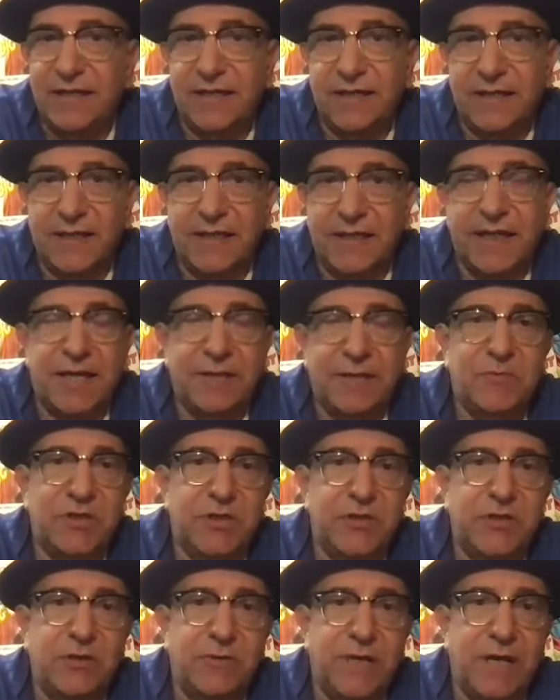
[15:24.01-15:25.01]
And then it came
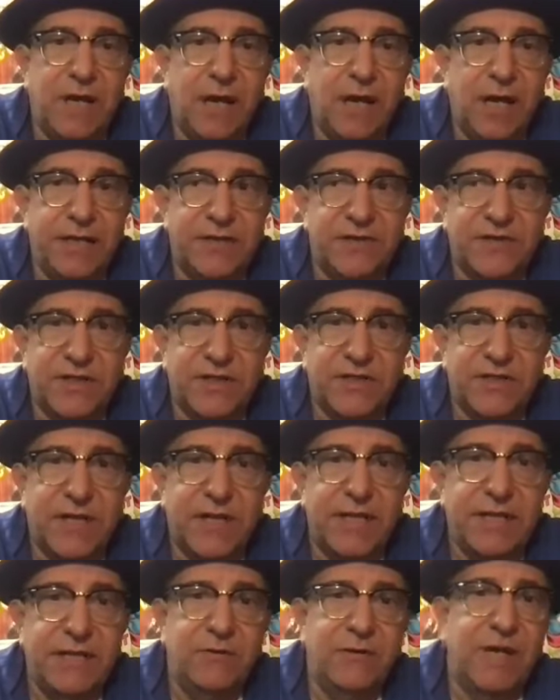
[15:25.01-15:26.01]
to UNI in
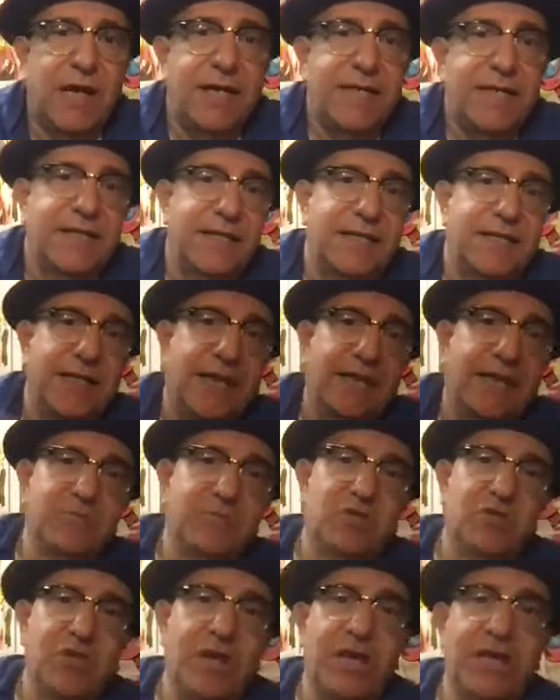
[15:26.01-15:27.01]
68. UNI did a name
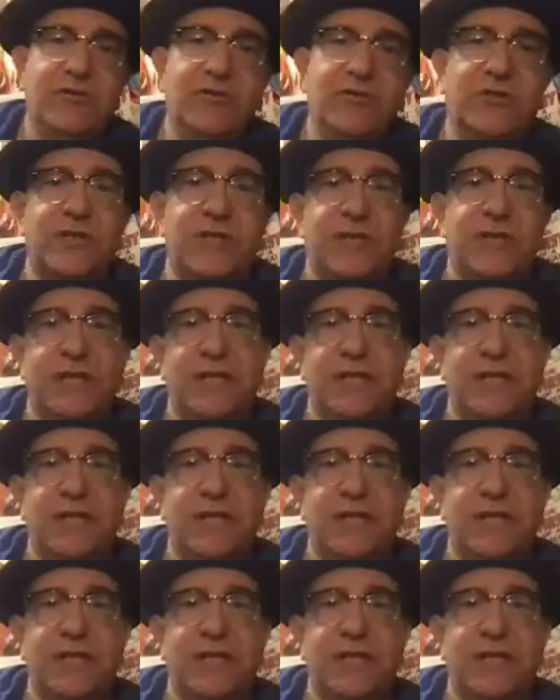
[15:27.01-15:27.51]
change.